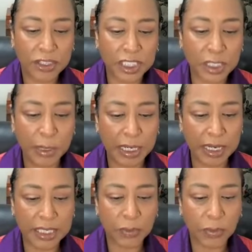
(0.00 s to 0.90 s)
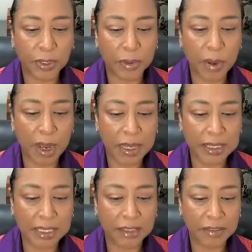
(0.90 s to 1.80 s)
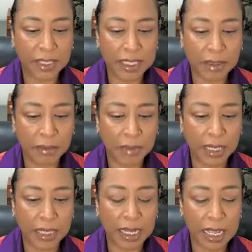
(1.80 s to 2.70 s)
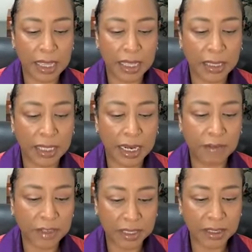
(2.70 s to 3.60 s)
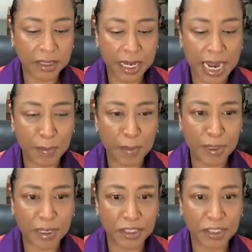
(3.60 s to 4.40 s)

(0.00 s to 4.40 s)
just because we're positive doesn't mean that the life isn't going to happen.